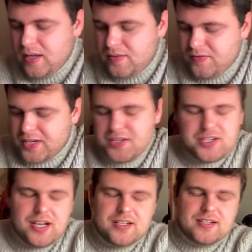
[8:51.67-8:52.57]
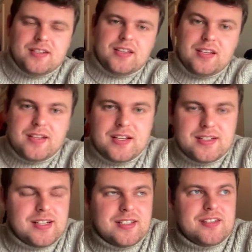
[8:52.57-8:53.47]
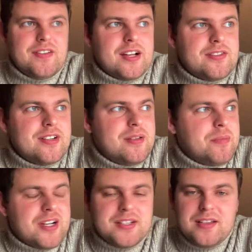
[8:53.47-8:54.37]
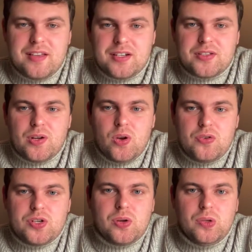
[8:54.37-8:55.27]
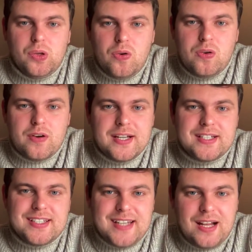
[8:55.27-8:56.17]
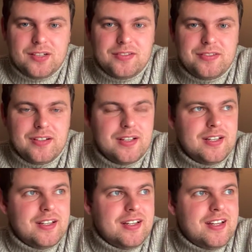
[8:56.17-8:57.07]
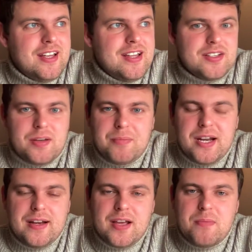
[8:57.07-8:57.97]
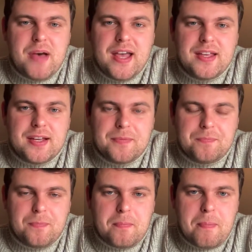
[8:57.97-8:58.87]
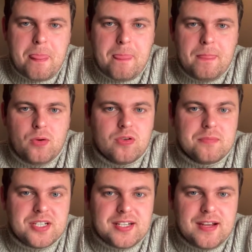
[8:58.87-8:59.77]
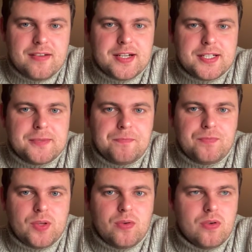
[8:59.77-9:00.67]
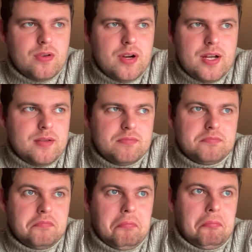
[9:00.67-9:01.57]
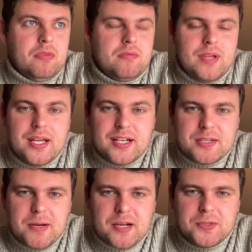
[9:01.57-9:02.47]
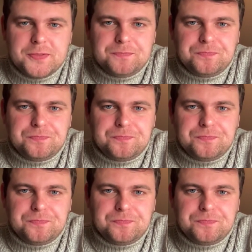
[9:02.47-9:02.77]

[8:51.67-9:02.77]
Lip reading: Wittgenstein doesn't think that's satisfactory because he thinks the logical law itself is completely opaque or mysterious or inexplicable.